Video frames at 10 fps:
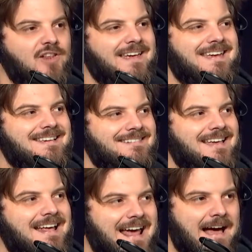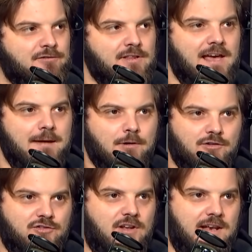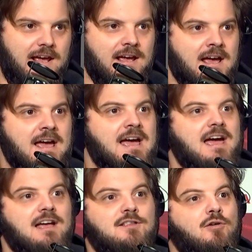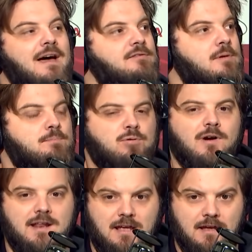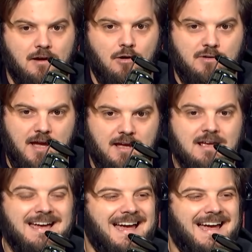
Like he said after the game on Sunday, it don't have to be pretty, okay?